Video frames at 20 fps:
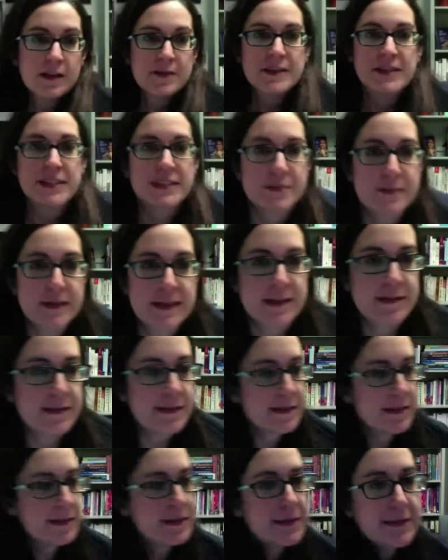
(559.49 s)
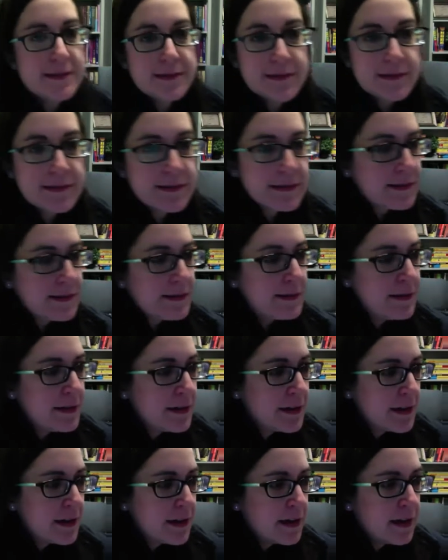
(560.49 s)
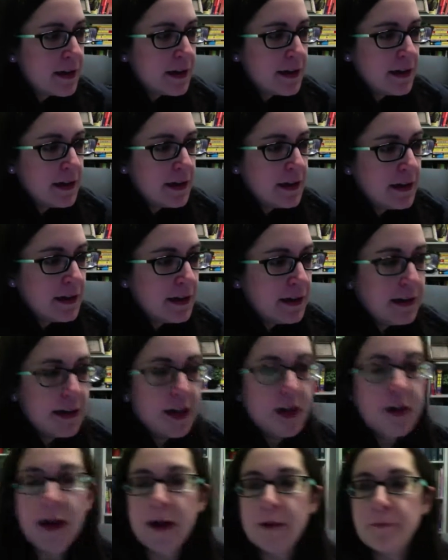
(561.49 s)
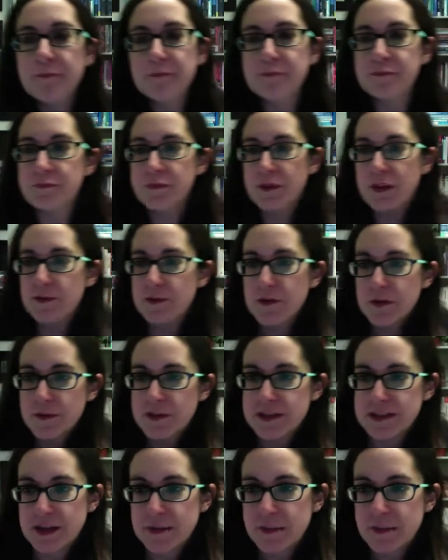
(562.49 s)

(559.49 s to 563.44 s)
Get some hand sanitizer again. Okay, where was it?